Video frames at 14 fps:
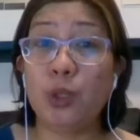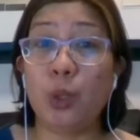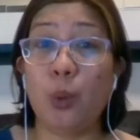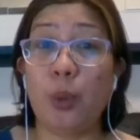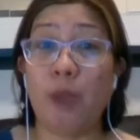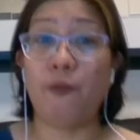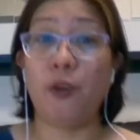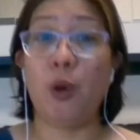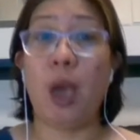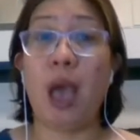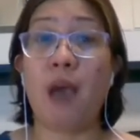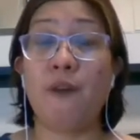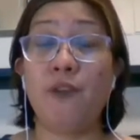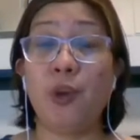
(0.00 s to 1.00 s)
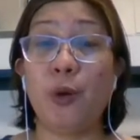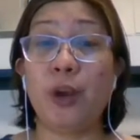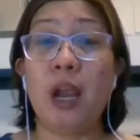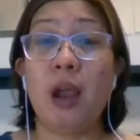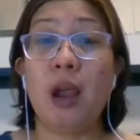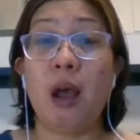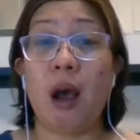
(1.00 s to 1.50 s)
So if you have
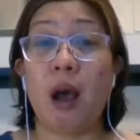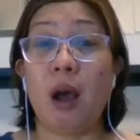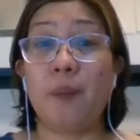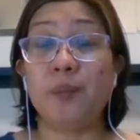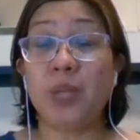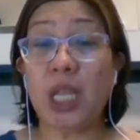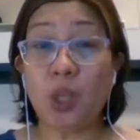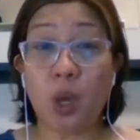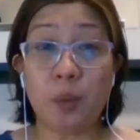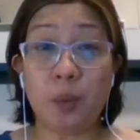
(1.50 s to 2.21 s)
your data